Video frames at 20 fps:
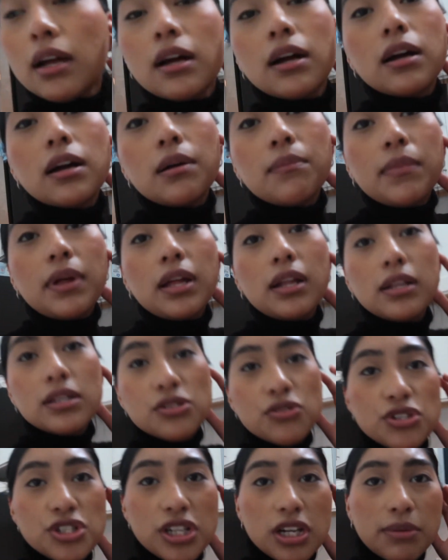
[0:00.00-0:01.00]
Let's
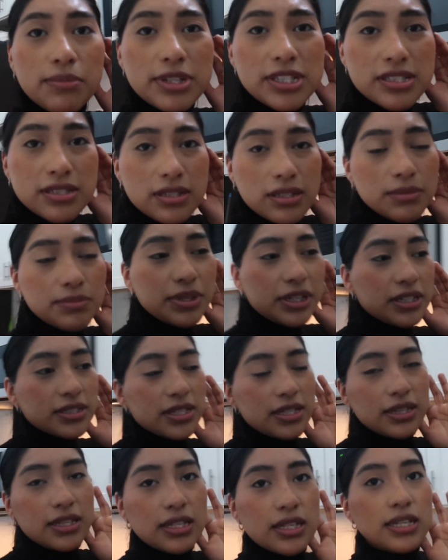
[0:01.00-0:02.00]
go check on my son
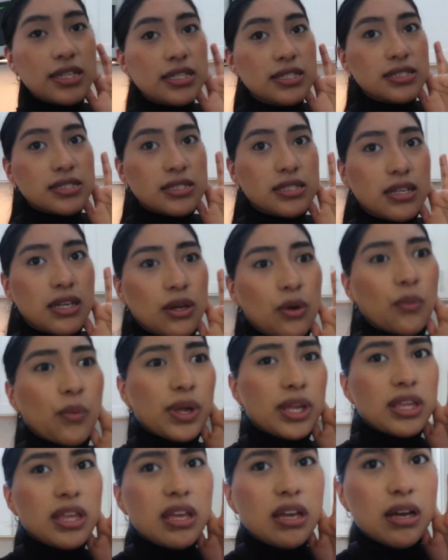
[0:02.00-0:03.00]
because I think he's
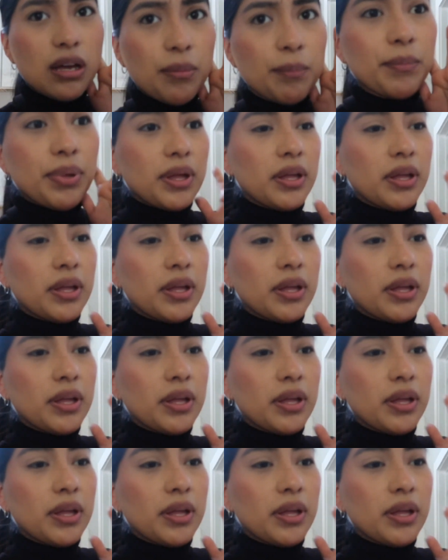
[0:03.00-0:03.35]
waking up.